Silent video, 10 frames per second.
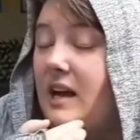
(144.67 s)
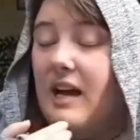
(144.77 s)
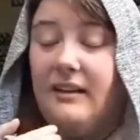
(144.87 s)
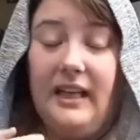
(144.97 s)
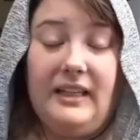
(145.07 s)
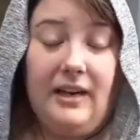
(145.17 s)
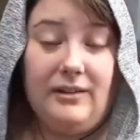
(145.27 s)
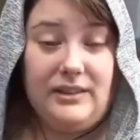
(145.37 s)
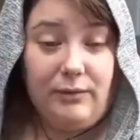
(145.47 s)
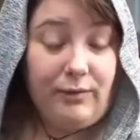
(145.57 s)
And then there
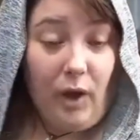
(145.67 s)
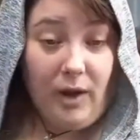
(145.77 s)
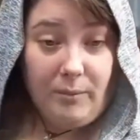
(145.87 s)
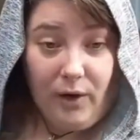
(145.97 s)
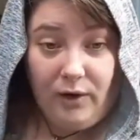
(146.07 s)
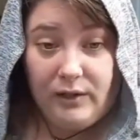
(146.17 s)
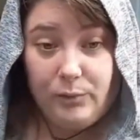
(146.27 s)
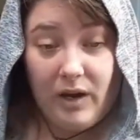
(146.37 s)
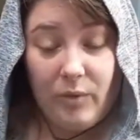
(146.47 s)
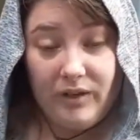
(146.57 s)
is the flight mode,
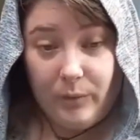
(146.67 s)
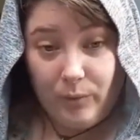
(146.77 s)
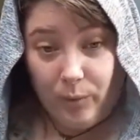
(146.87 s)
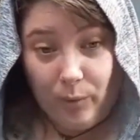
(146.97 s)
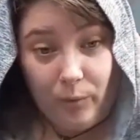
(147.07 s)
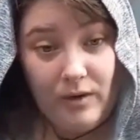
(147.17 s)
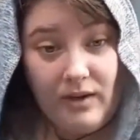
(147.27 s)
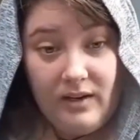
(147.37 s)
where we will